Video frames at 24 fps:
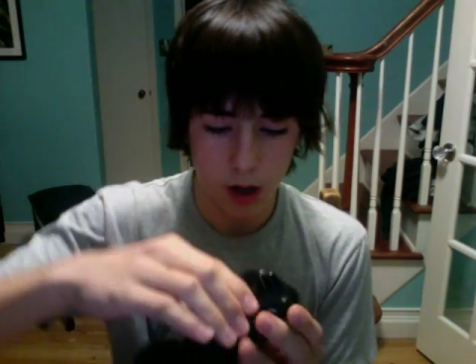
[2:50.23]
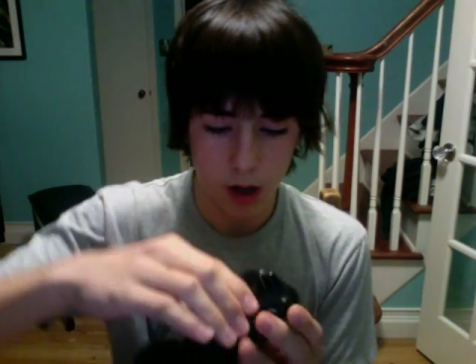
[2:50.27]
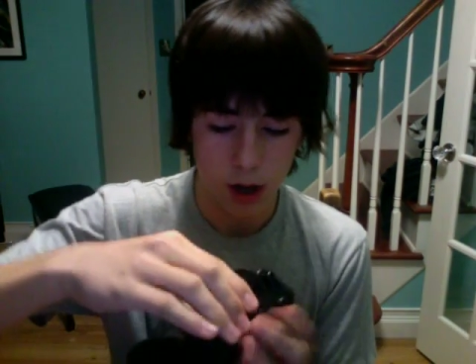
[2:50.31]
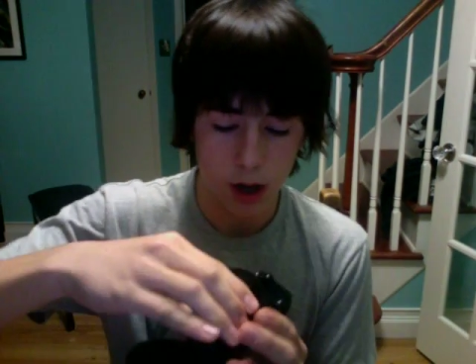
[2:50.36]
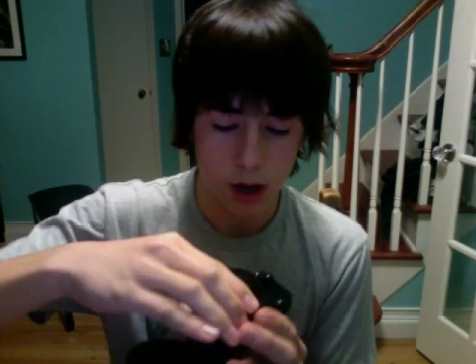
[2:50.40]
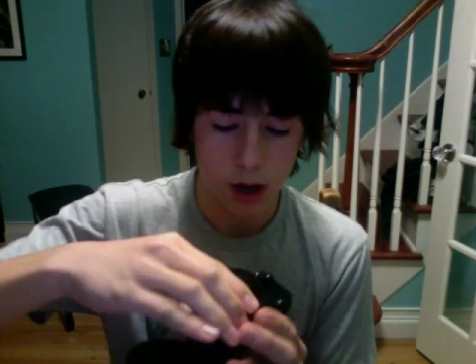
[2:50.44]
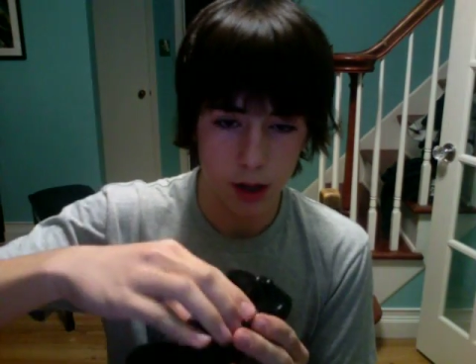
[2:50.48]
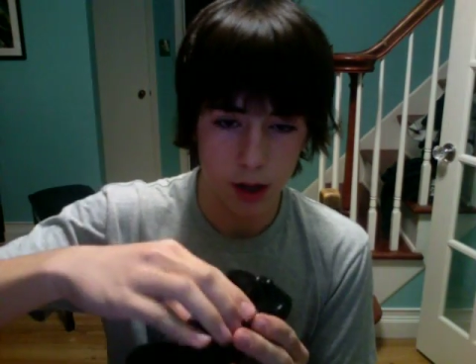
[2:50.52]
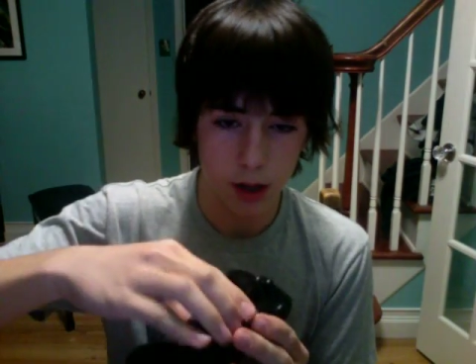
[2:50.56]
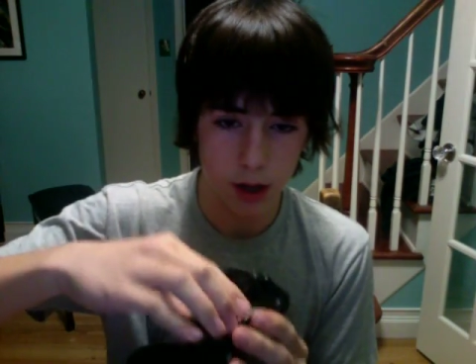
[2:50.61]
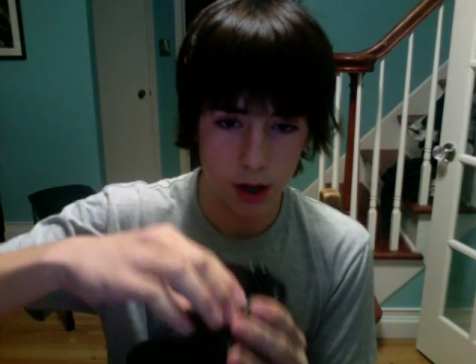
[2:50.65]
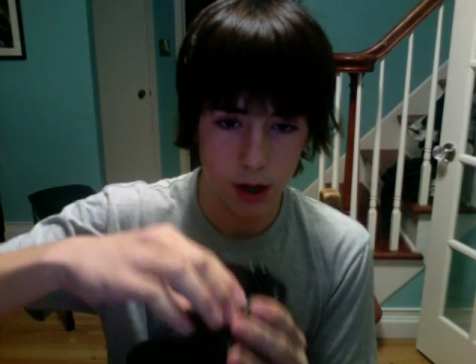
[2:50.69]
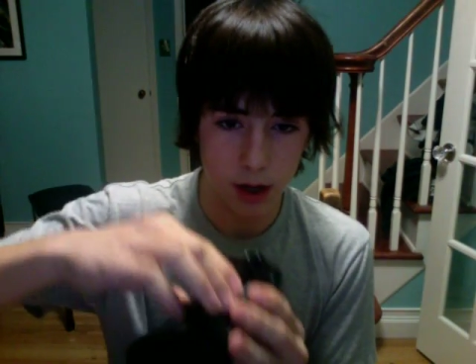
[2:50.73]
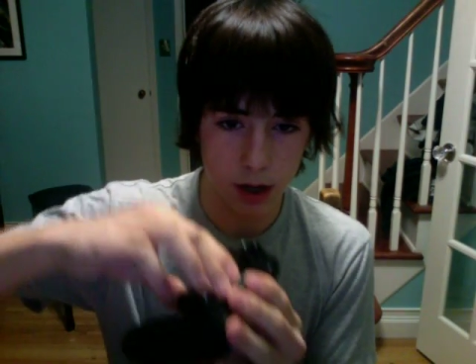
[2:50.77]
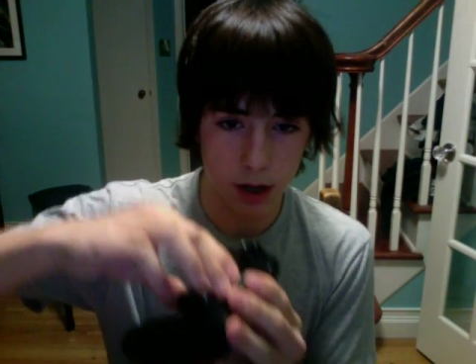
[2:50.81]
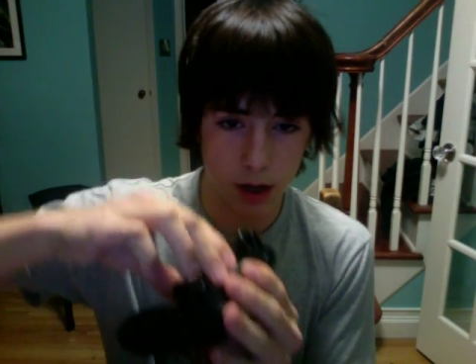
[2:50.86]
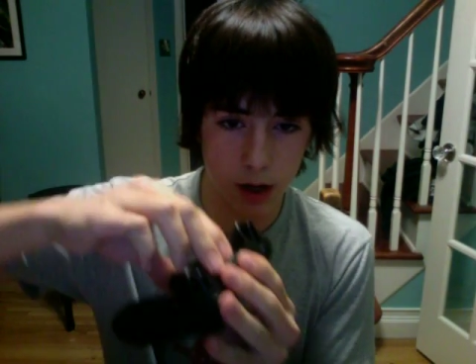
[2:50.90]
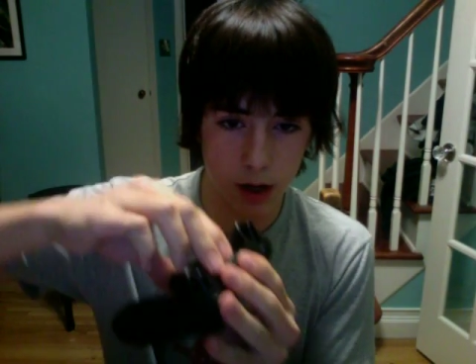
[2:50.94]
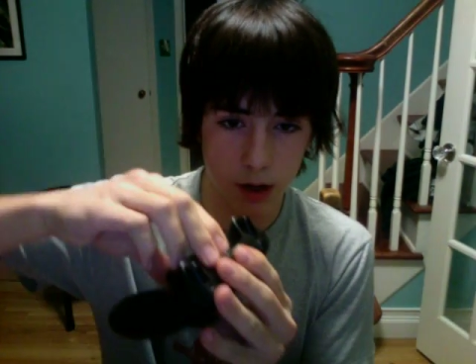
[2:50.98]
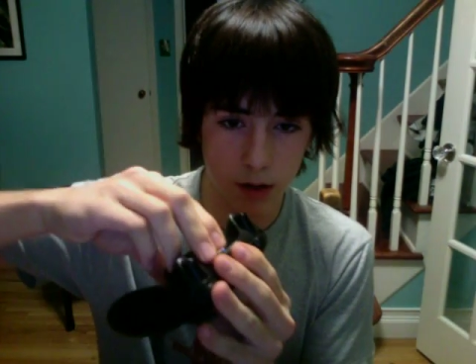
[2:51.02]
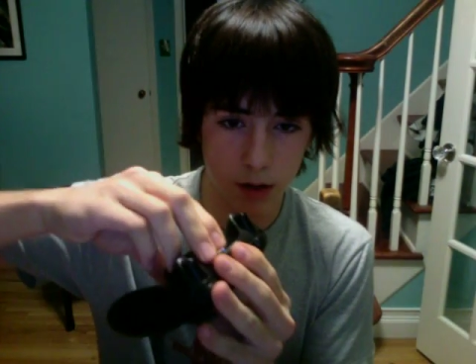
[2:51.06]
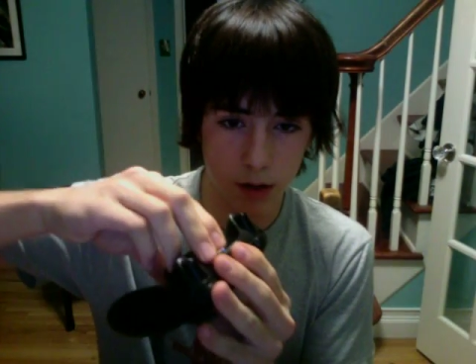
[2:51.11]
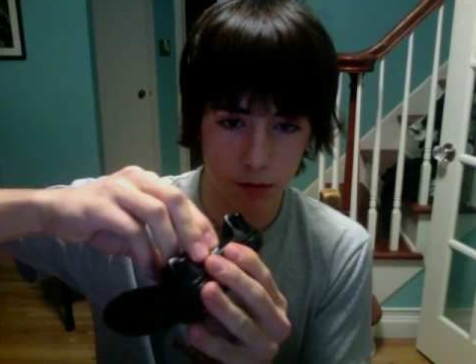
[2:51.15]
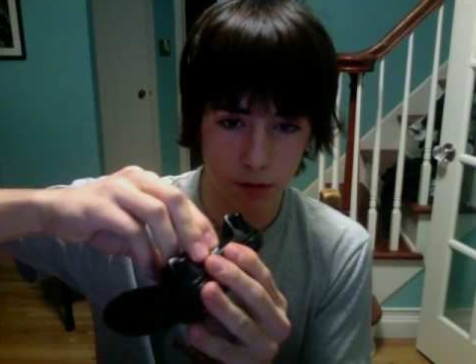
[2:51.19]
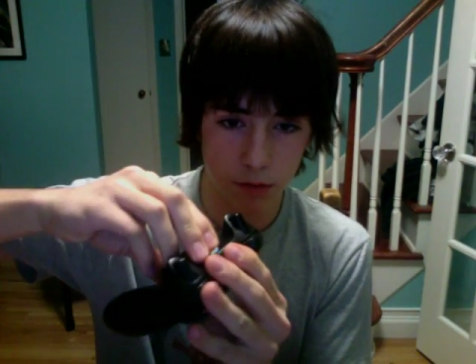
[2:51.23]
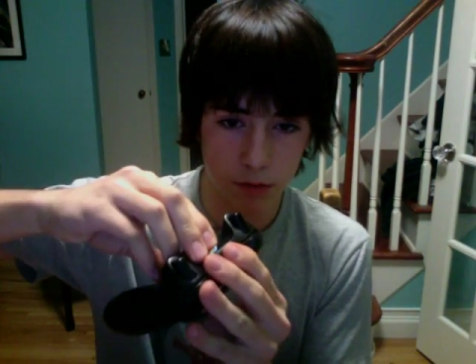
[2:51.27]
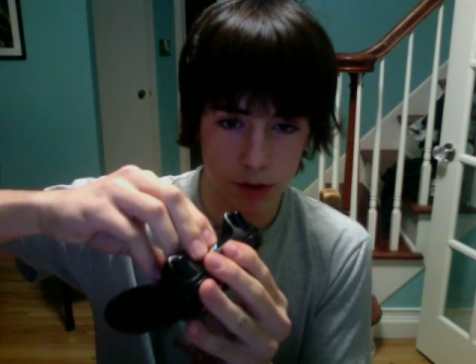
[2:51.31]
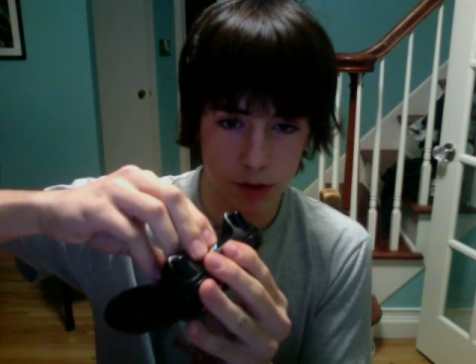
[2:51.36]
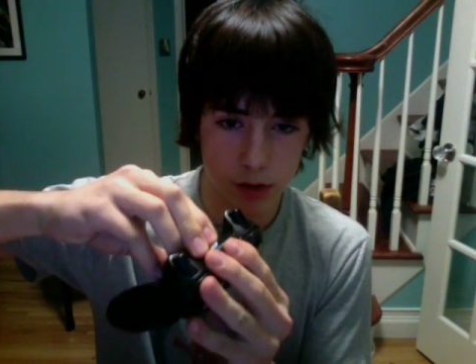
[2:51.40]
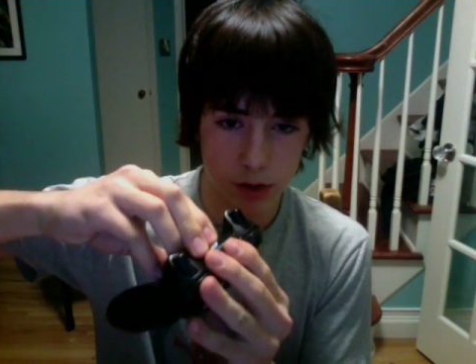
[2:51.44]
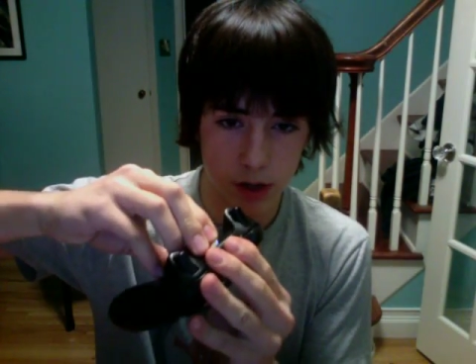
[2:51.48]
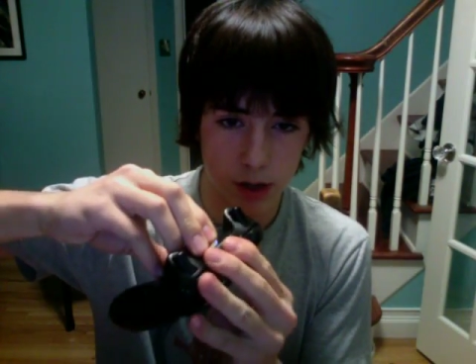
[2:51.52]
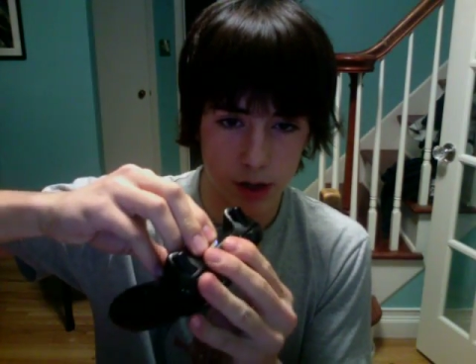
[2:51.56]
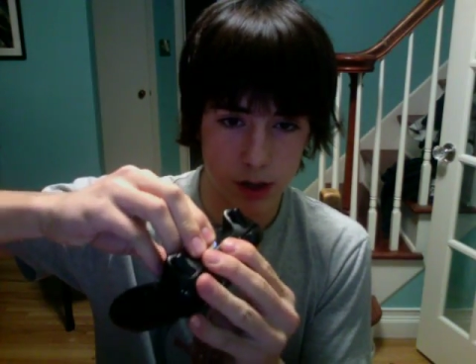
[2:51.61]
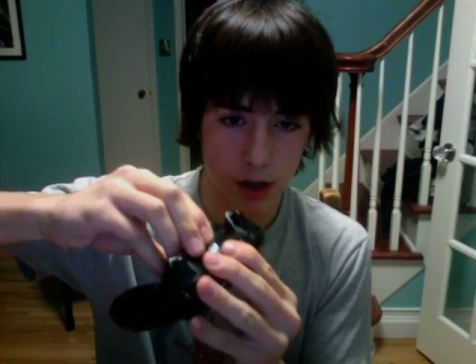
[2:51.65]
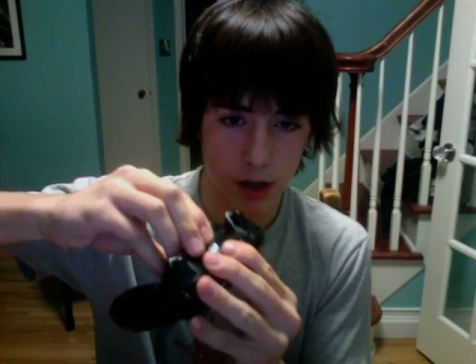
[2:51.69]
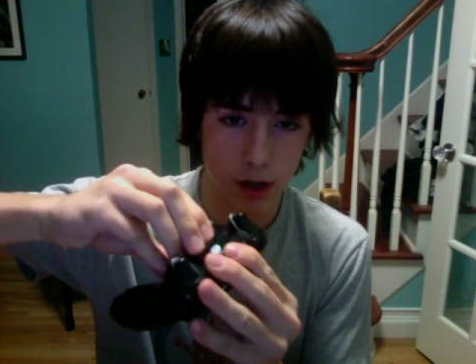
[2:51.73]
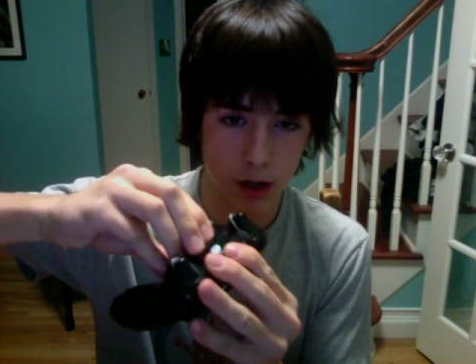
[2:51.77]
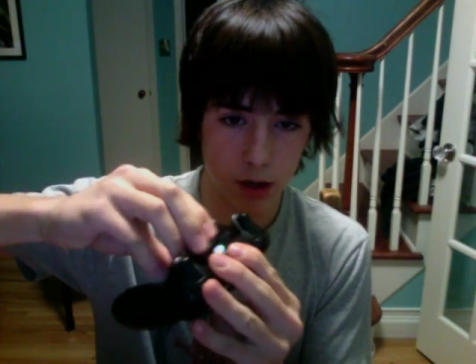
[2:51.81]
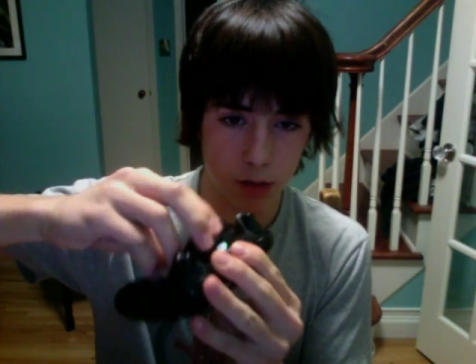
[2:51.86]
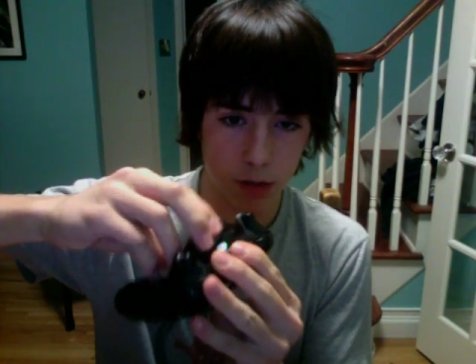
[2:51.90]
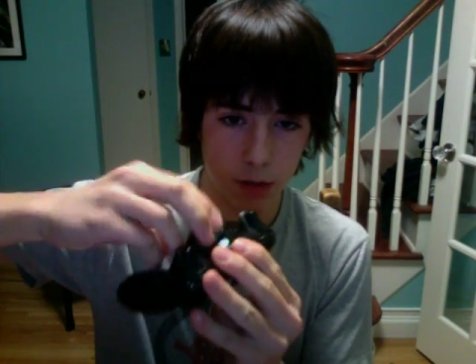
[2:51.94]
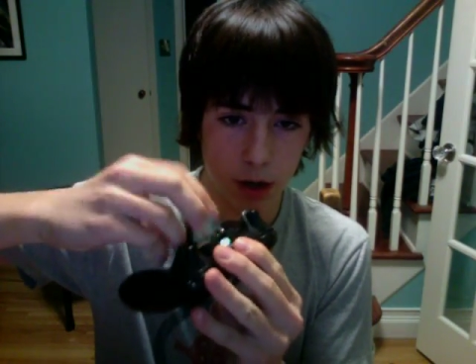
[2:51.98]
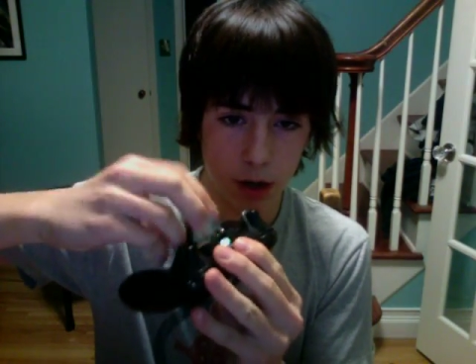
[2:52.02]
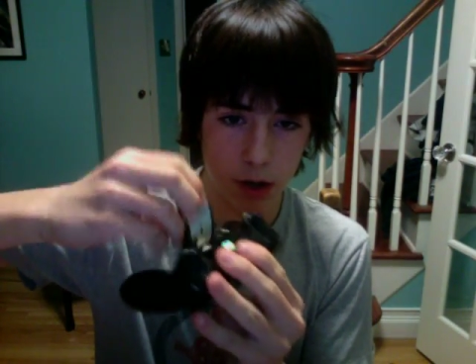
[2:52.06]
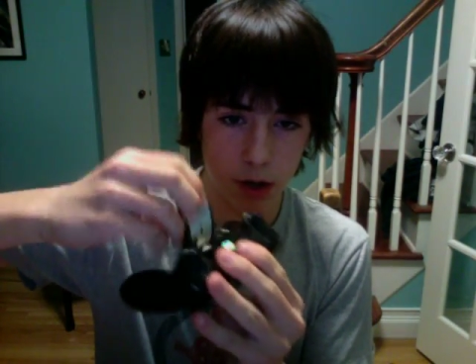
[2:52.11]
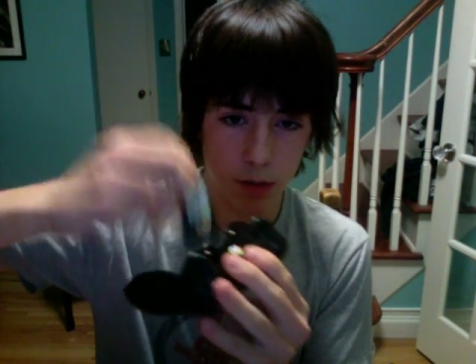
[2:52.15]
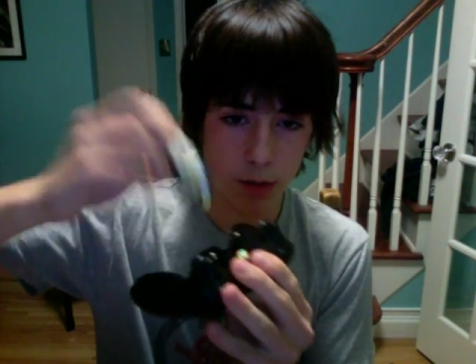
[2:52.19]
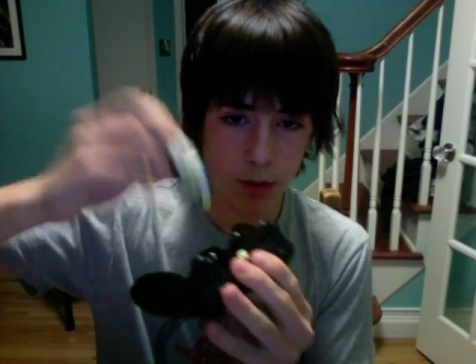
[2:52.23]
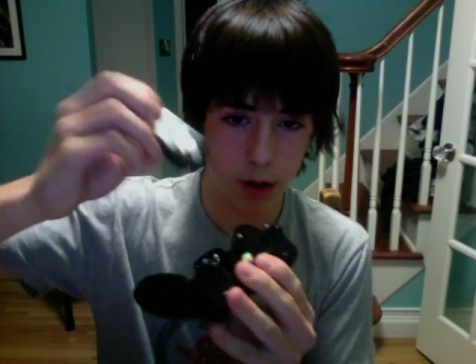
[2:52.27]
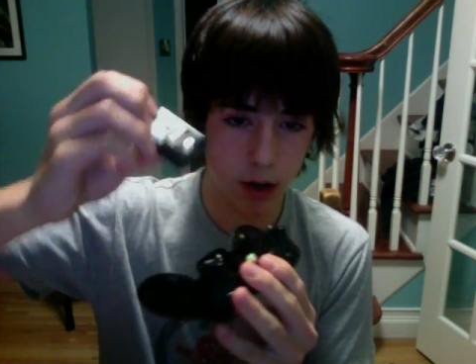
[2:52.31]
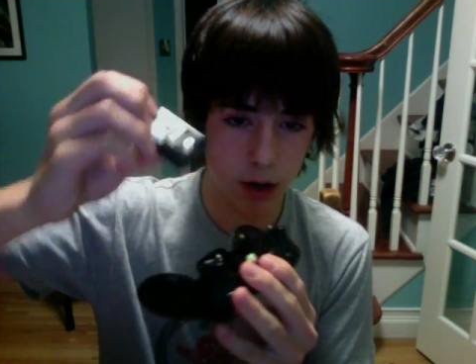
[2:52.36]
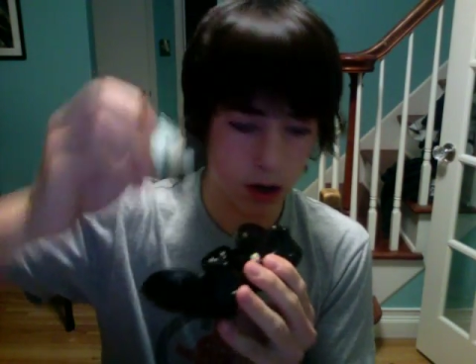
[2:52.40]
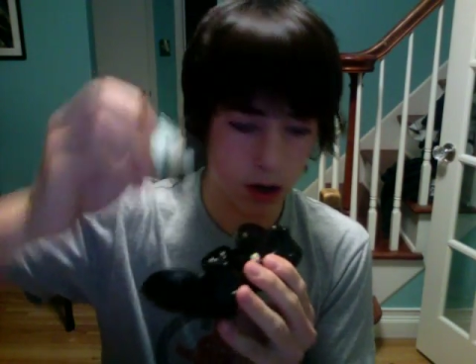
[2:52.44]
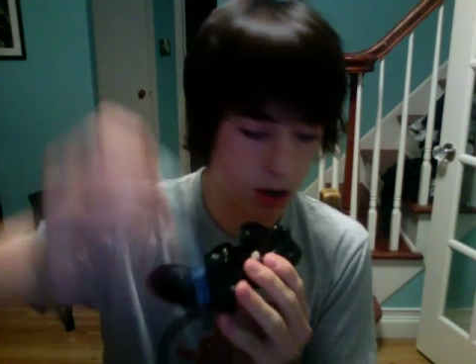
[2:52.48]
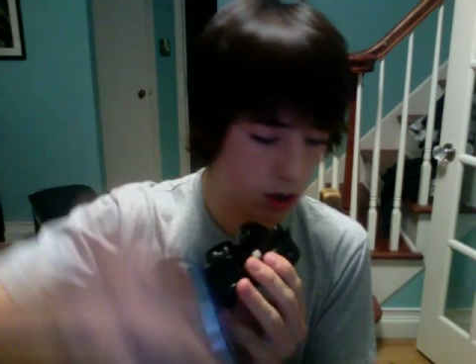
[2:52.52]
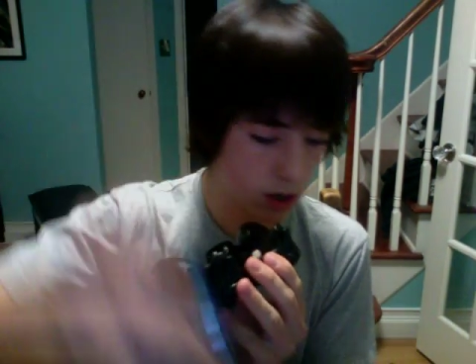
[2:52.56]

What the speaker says: And then first you gotta take out the battery pack.